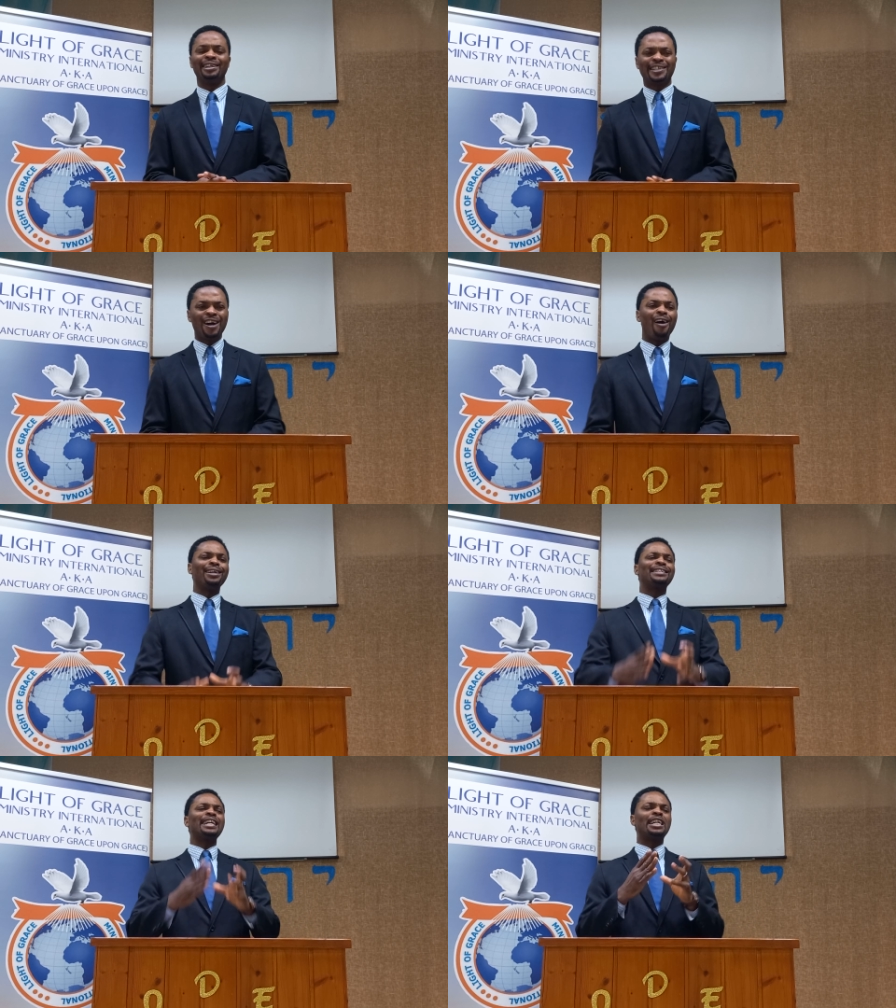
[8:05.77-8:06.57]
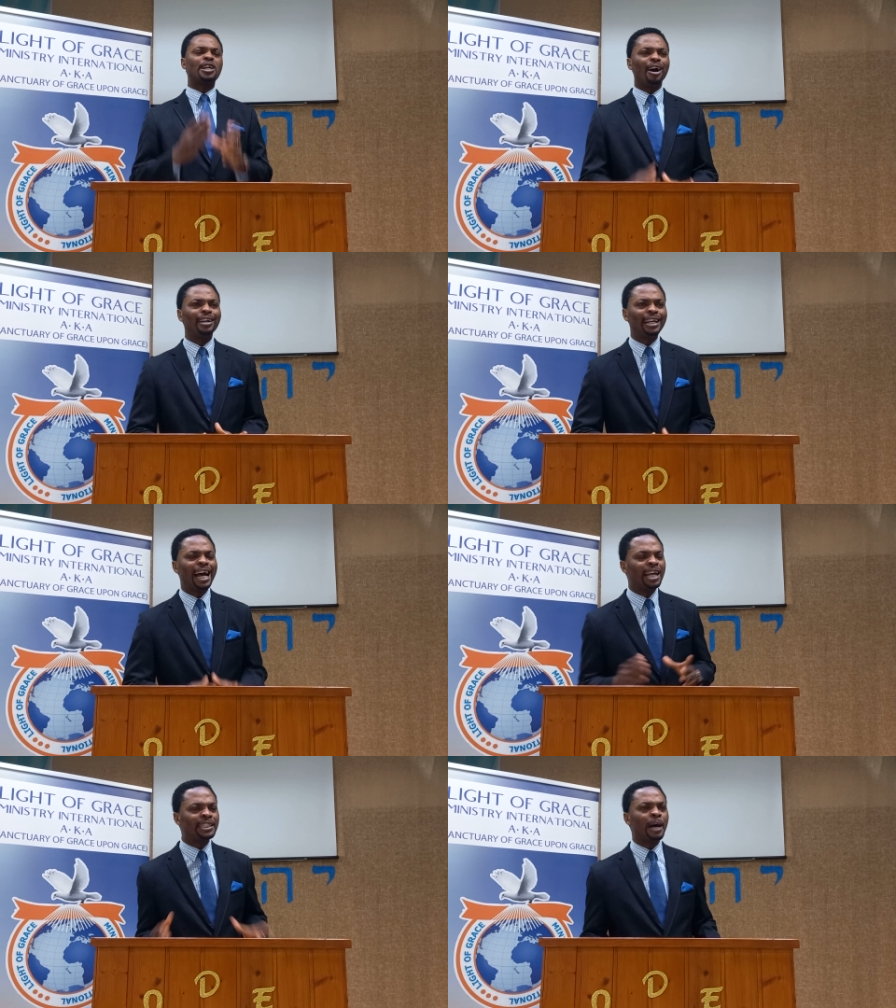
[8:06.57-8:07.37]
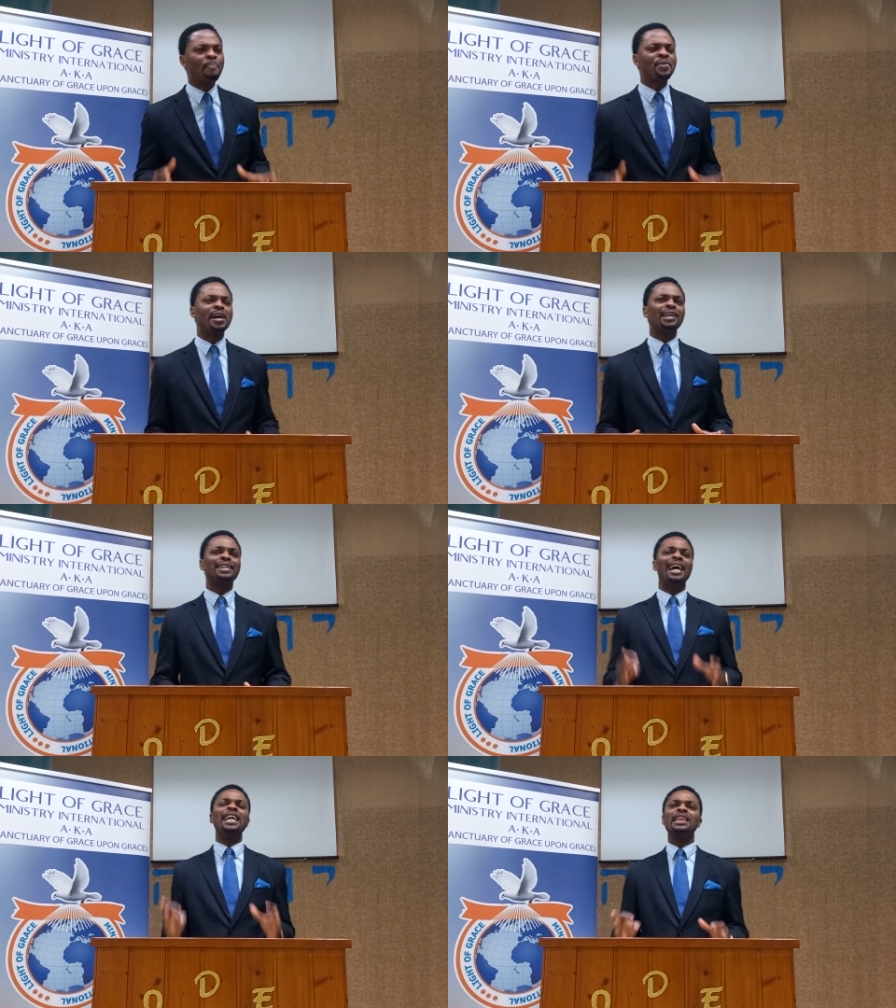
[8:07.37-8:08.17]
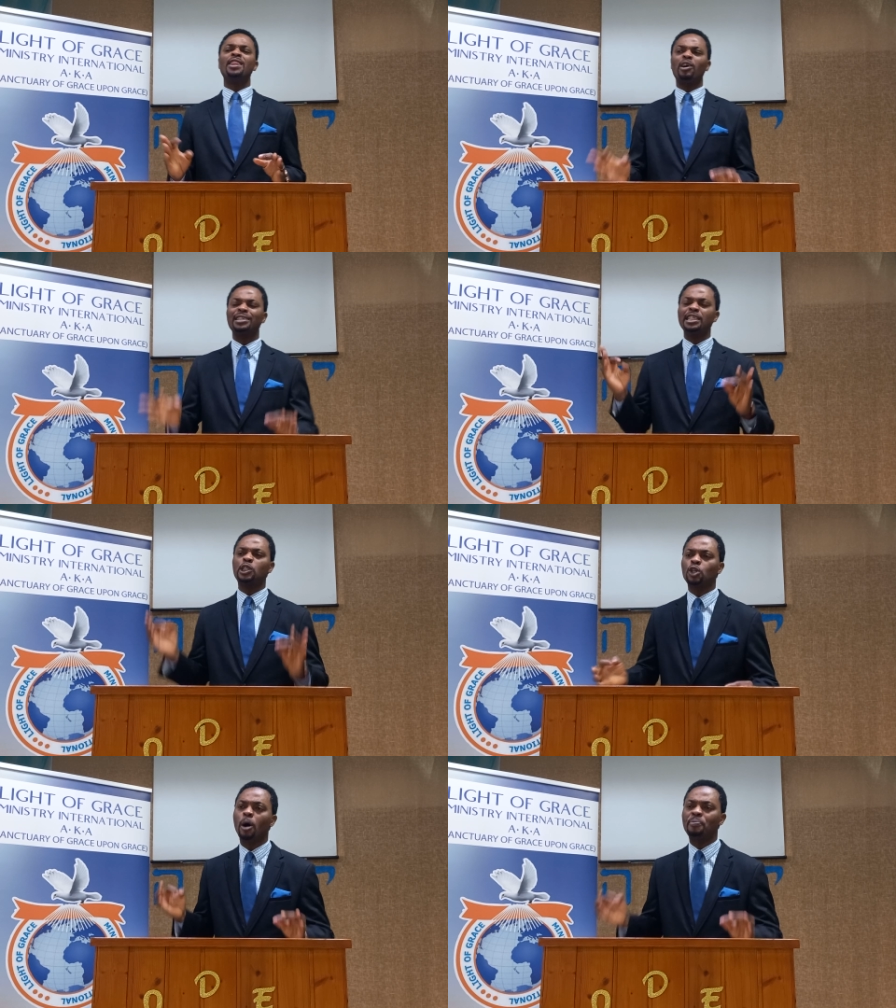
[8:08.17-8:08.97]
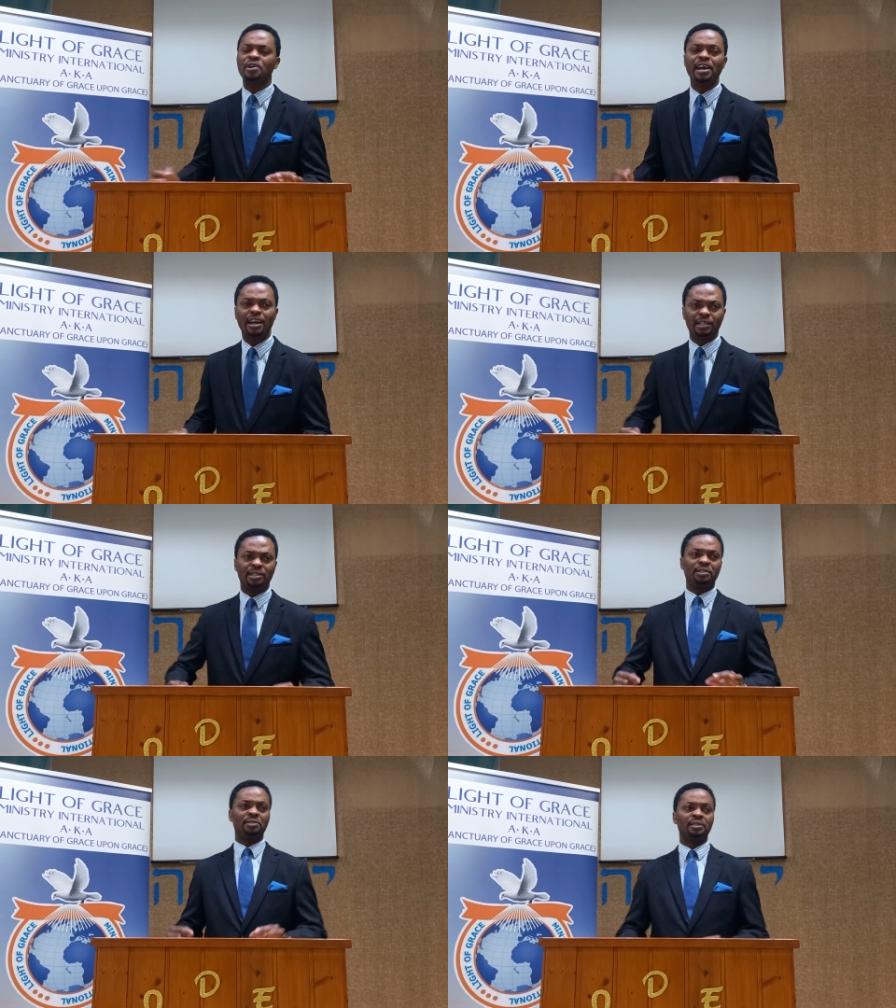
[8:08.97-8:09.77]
God is a God that answers prayers. He doesn't stop prayers.